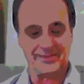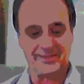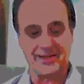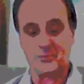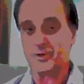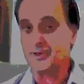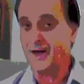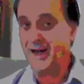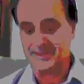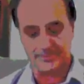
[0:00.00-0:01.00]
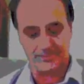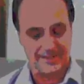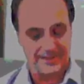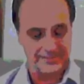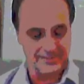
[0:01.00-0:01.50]
that we're talking
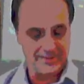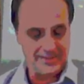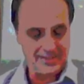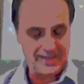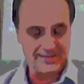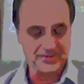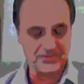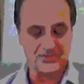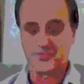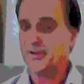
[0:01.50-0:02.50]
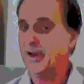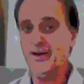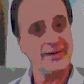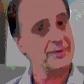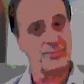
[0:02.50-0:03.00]
about. And this is
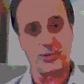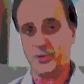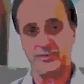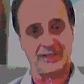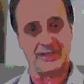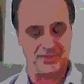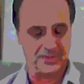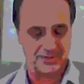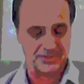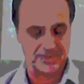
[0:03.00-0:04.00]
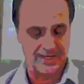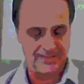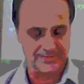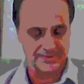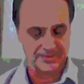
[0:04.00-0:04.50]
very important that you
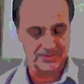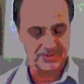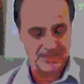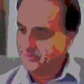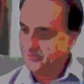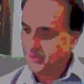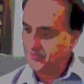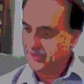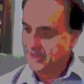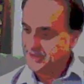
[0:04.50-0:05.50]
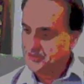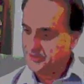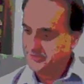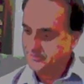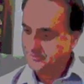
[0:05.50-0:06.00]
understand this.
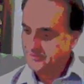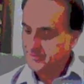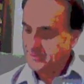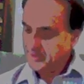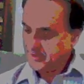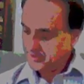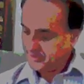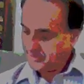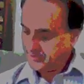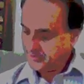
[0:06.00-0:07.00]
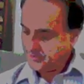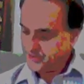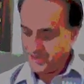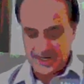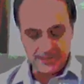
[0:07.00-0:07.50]
Revelation
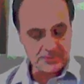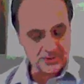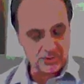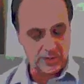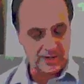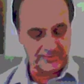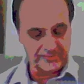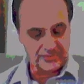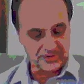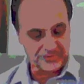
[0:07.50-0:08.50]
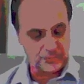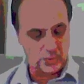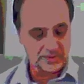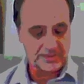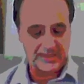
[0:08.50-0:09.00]
chapter 12 and verse
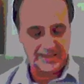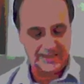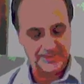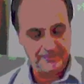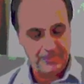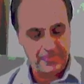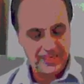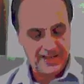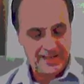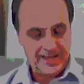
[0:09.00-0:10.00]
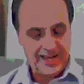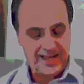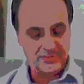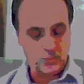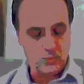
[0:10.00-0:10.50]
14,
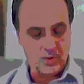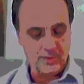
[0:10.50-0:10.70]
and to